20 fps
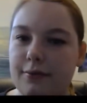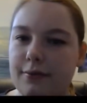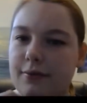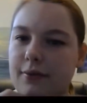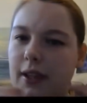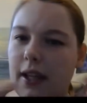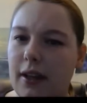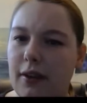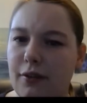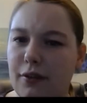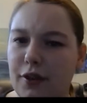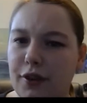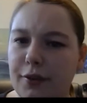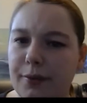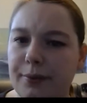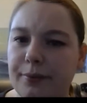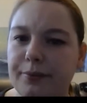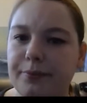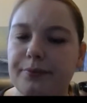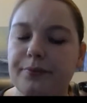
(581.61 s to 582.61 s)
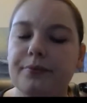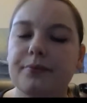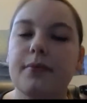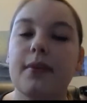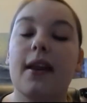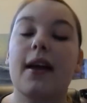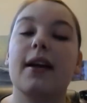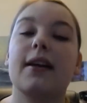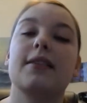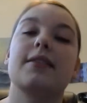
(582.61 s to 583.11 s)
flavor.
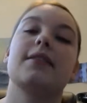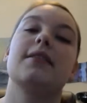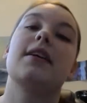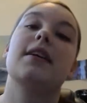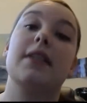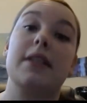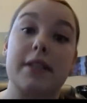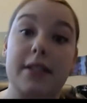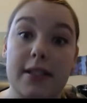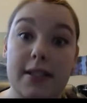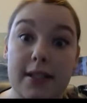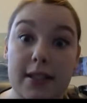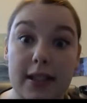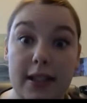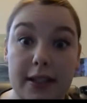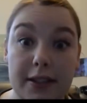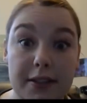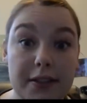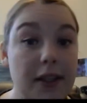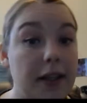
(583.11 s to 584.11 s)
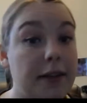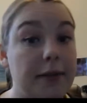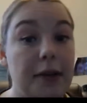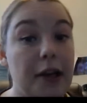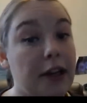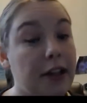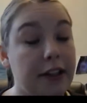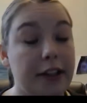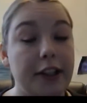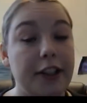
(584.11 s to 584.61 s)
Like, it's nice. It's nice. I'm
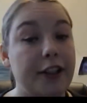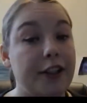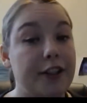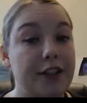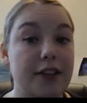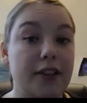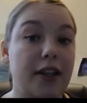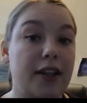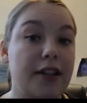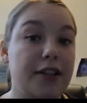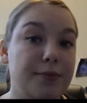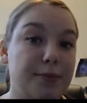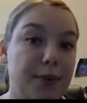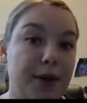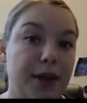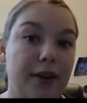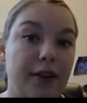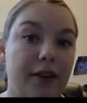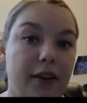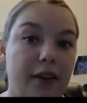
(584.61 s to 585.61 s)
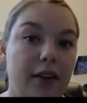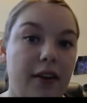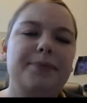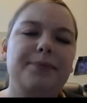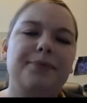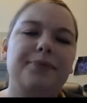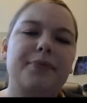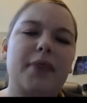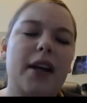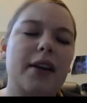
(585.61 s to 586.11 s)
telling you, it's nice. But
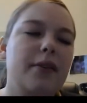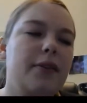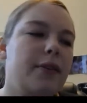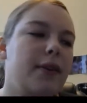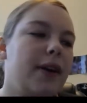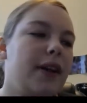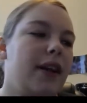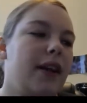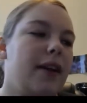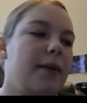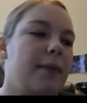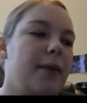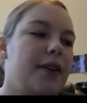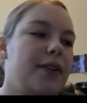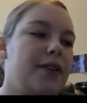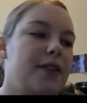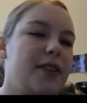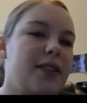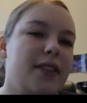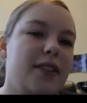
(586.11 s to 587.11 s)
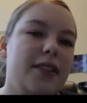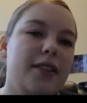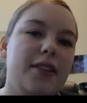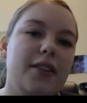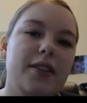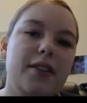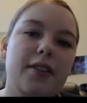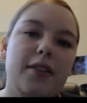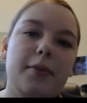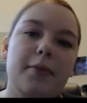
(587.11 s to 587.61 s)
I don't know. I like my
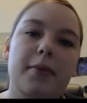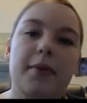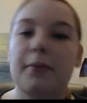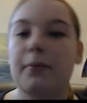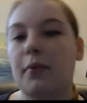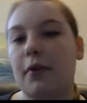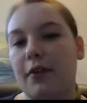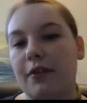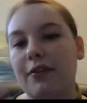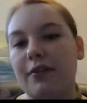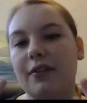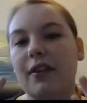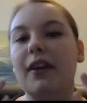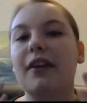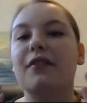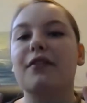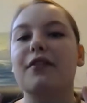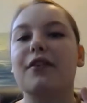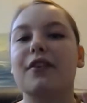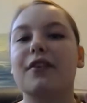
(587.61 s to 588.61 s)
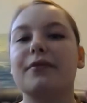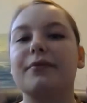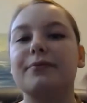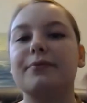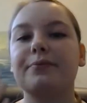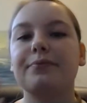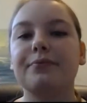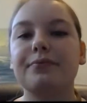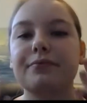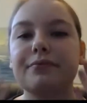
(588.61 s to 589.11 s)
tea a little bit more flavor.
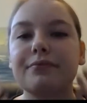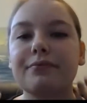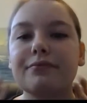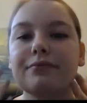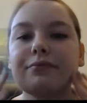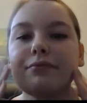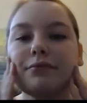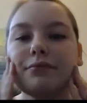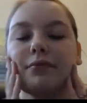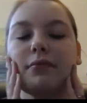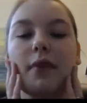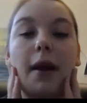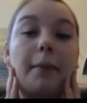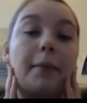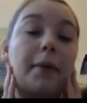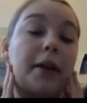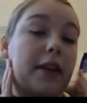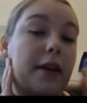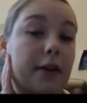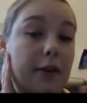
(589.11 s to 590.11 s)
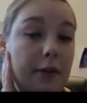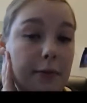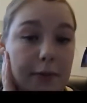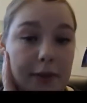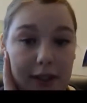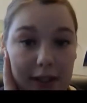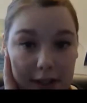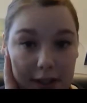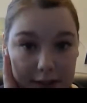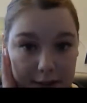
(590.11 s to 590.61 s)
But that'll
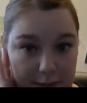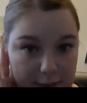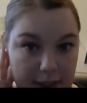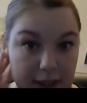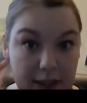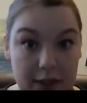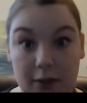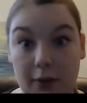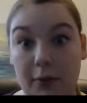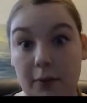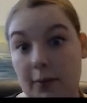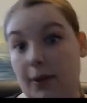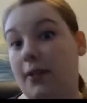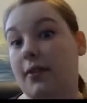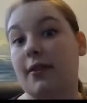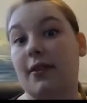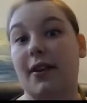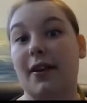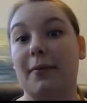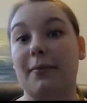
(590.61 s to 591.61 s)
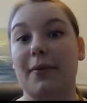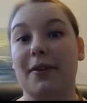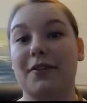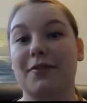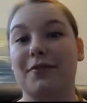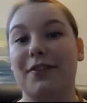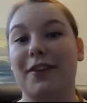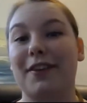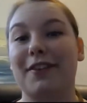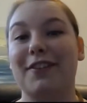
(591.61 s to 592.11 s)
be nice when I don't want that
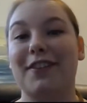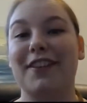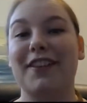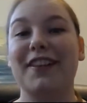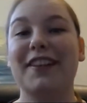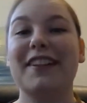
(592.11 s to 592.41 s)
much flavor.